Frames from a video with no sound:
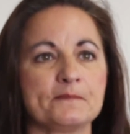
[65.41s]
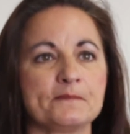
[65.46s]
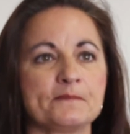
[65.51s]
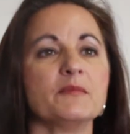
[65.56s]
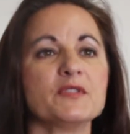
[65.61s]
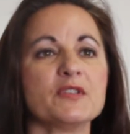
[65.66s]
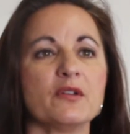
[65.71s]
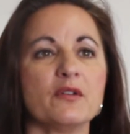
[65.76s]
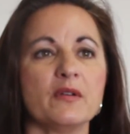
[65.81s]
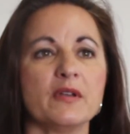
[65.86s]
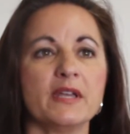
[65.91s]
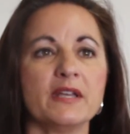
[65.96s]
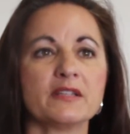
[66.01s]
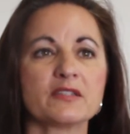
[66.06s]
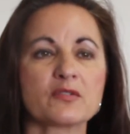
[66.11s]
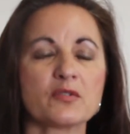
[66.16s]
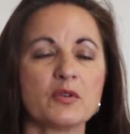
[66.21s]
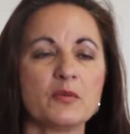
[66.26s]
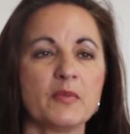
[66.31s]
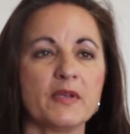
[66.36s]
So it's
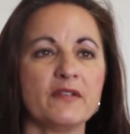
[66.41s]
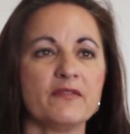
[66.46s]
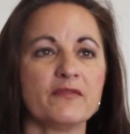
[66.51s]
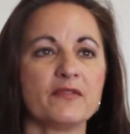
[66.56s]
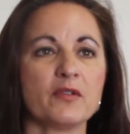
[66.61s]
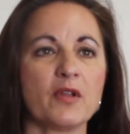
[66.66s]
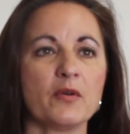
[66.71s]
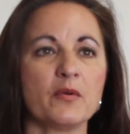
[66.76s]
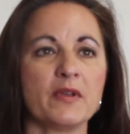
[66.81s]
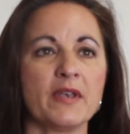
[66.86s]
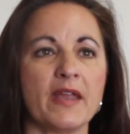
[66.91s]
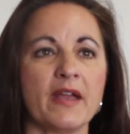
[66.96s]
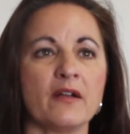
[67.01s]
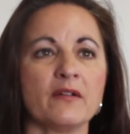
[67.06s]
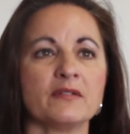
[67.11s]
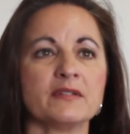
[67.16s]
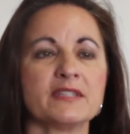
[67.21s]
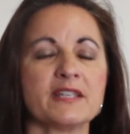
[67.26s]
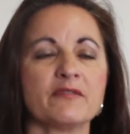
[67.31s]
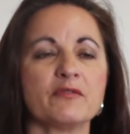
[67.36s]
going to be flowing out
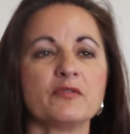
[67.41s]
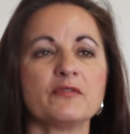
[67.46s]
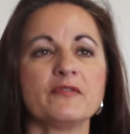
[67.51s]
in several